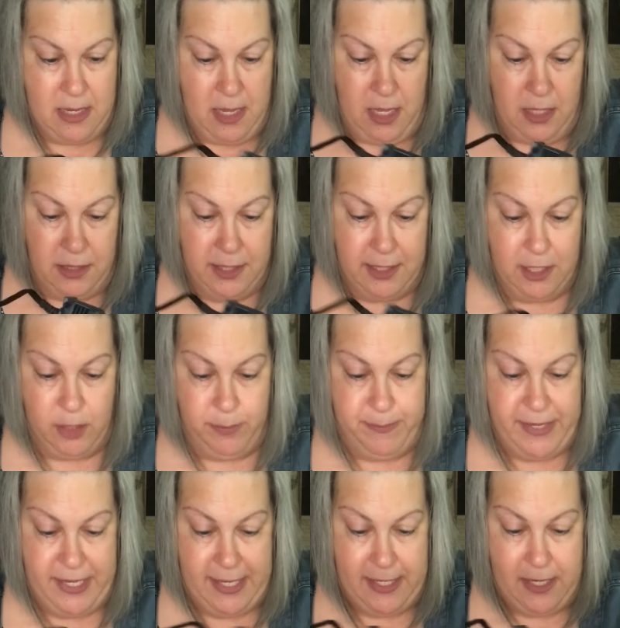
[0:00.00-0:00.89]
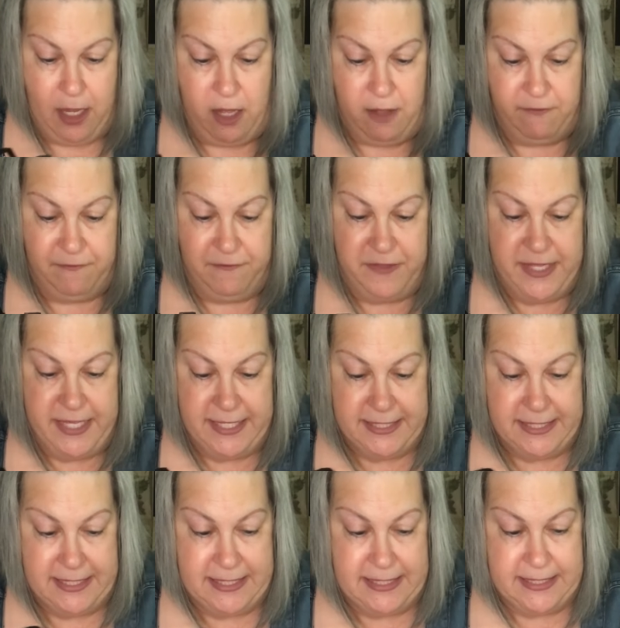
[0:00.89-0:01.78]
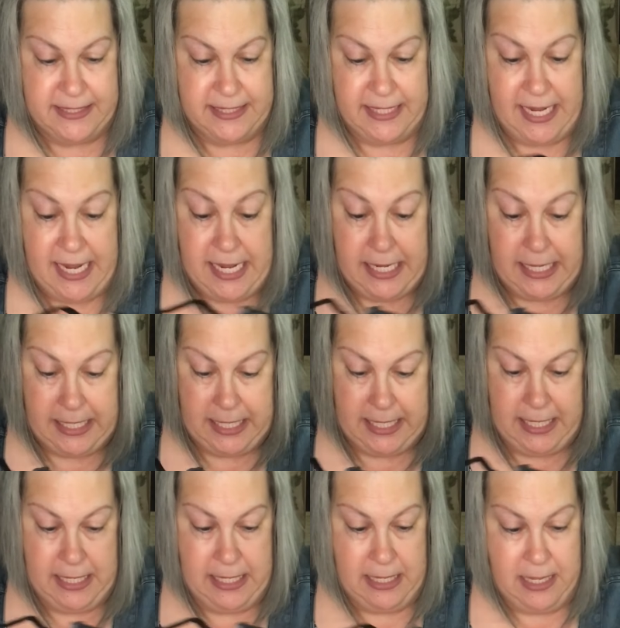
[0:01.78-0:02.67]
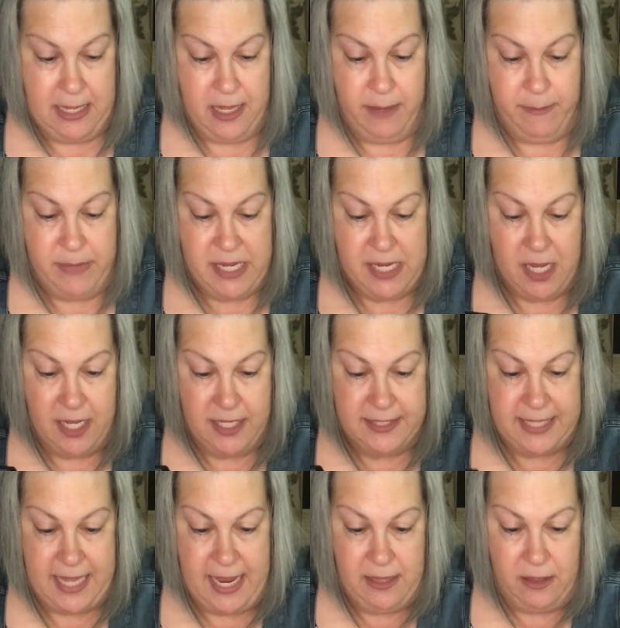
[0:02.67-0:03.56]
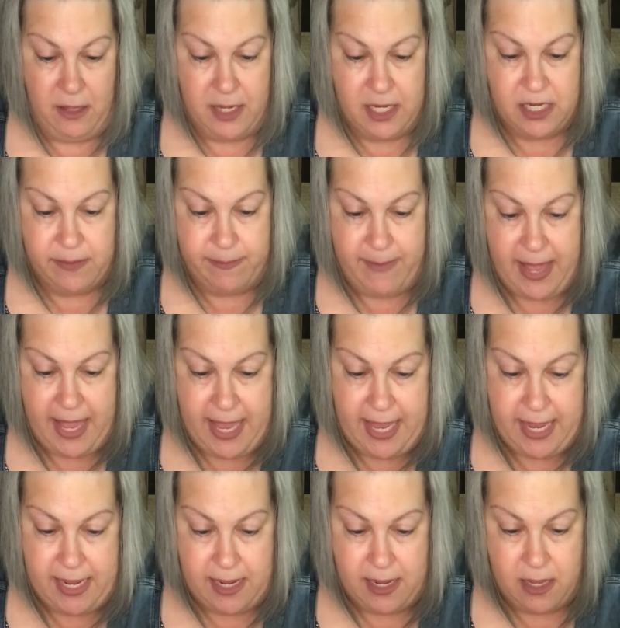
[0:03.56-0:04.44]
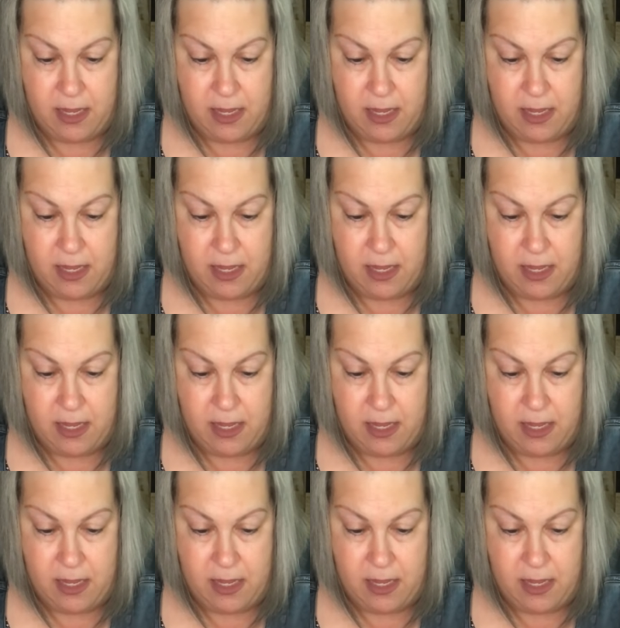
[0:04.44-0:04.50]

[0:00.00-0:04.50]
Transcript: a little bit of this ink because I like my